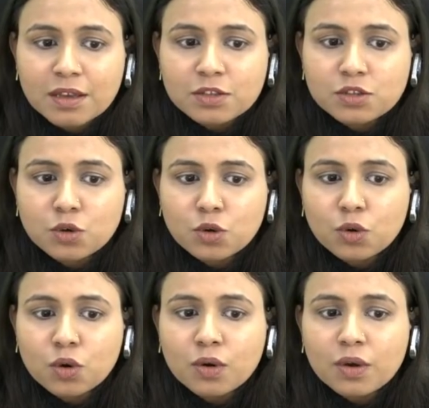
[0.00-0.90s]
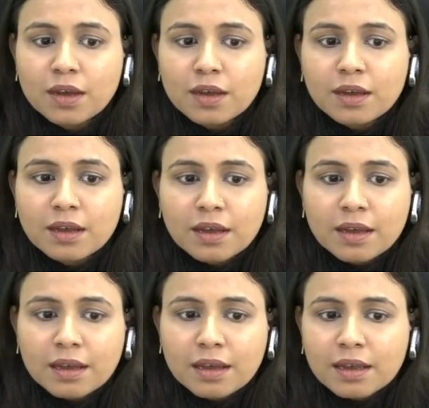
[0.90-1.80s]
So,
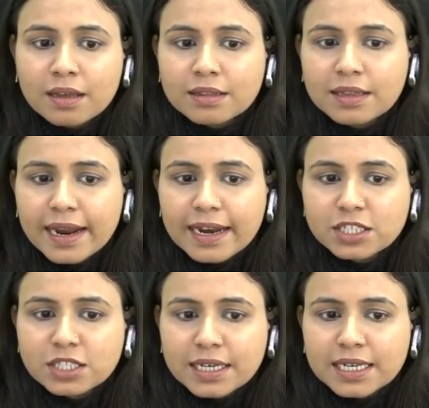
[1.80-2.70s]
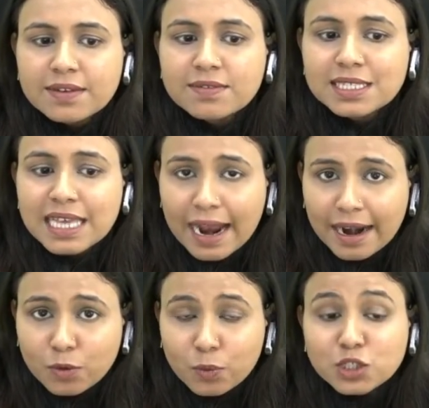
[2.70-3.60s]
the adjective
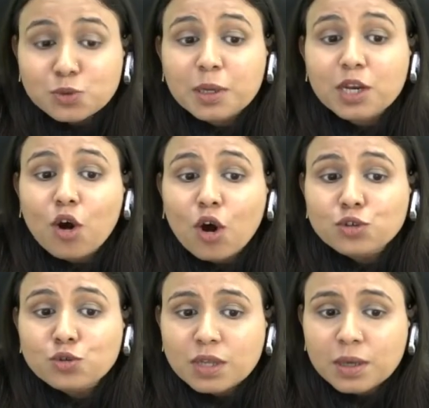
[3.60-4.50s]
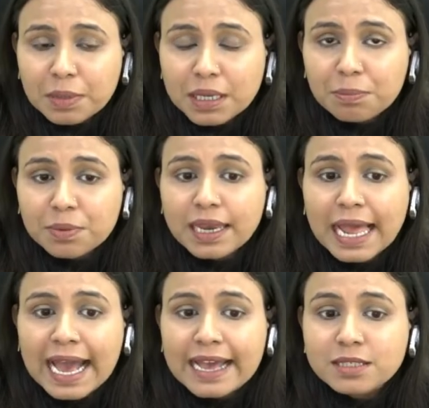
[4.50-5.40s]
sad, which belong to the people,
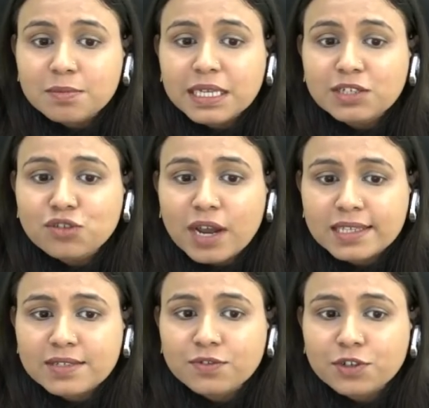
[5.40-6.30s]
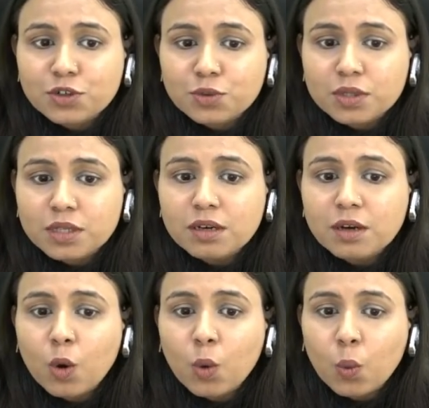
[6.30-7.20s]
has been transferred to the
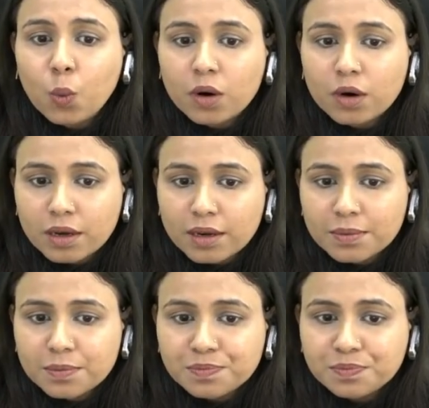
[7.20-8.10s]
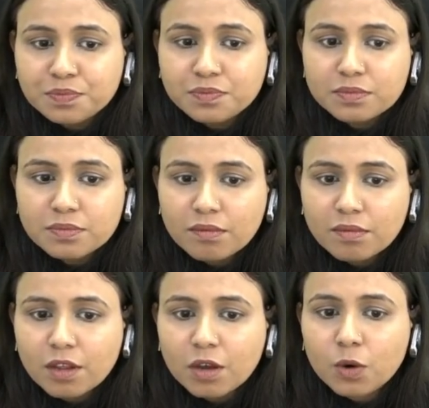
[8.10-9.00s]
world.
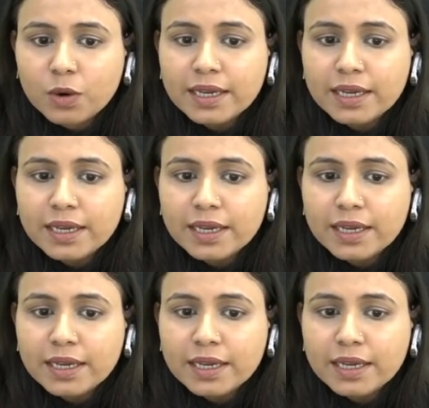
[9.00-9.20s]
Okay.